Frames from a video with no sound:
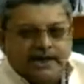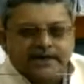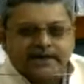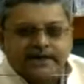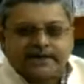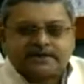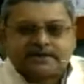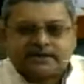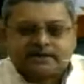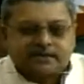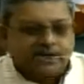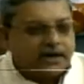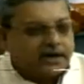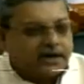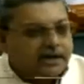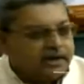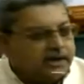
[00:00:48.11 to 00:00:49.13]
and
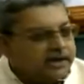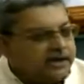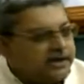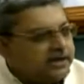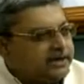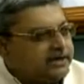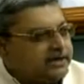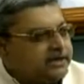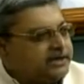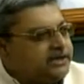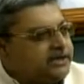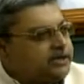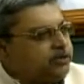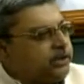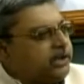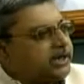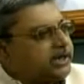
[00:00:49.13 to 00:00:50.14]
etc.,
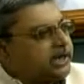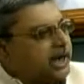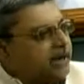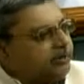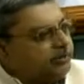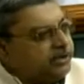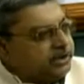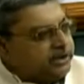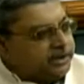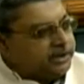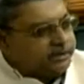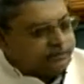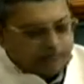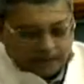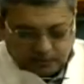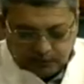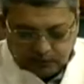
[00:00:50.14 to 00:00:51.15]
this will come within the
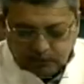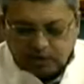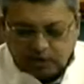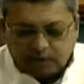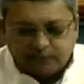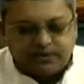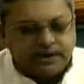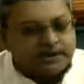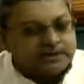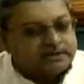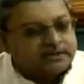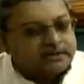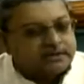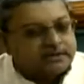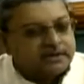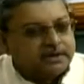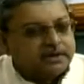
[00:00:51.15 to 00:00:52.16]
purview of this.
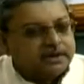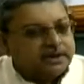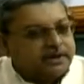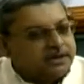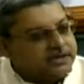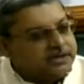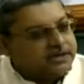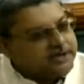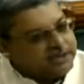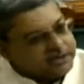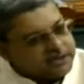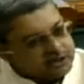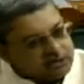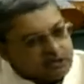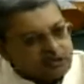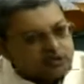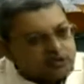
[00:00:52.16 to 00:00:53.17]
This
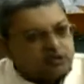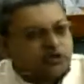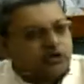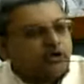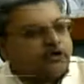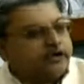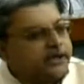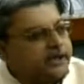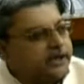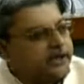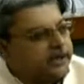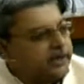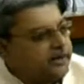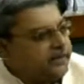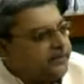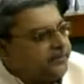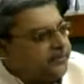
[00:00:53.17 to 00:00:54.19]
is also not there.
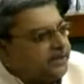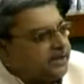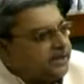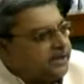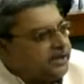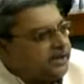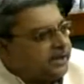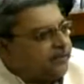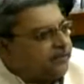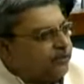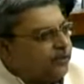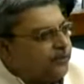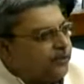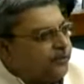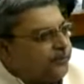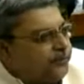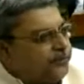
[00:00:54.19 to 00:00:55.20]

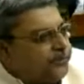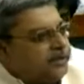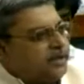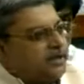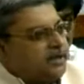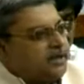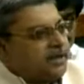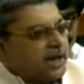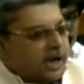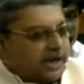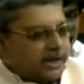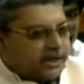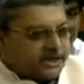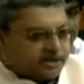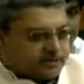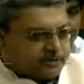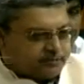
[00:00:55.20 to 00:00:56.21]
Therefore, I
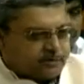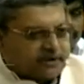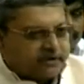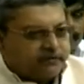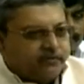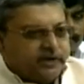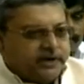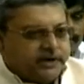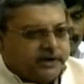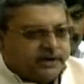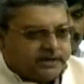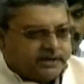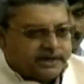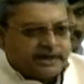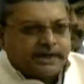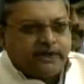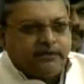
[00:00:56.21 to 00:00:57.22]
respectfully
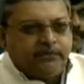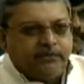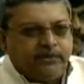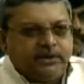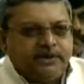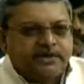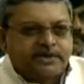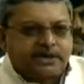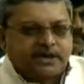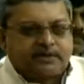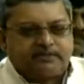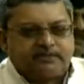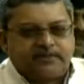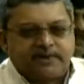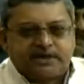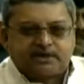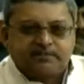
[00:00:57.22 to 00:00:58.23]
disagree with the
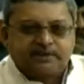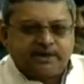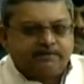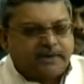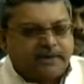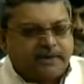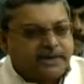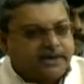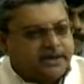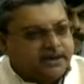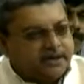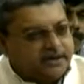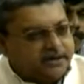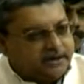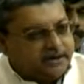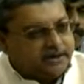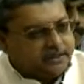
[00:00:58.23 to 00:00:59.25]
statements made by
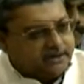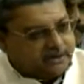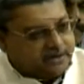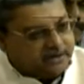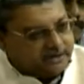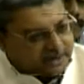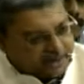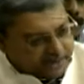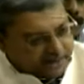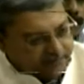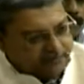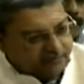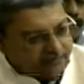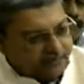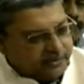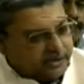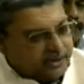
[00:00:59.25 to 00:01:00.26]

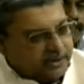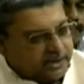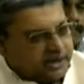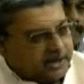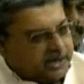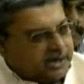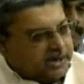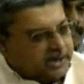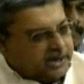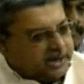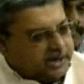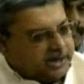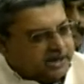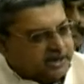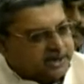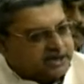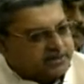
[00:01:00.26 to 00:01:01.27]
him
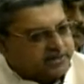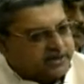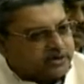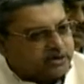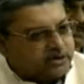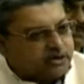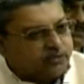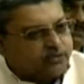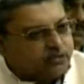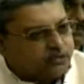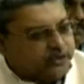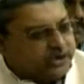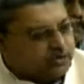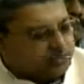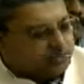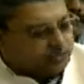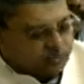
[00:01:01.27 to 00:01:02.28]
in respect of two
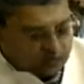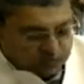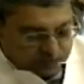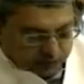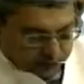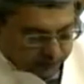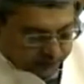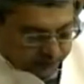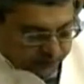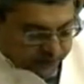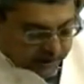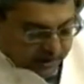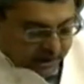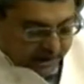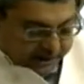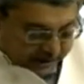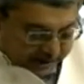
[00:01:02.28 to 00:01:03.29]
issues.
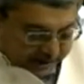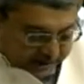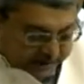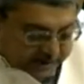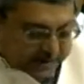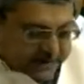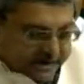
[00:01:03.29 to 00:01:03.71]
That is the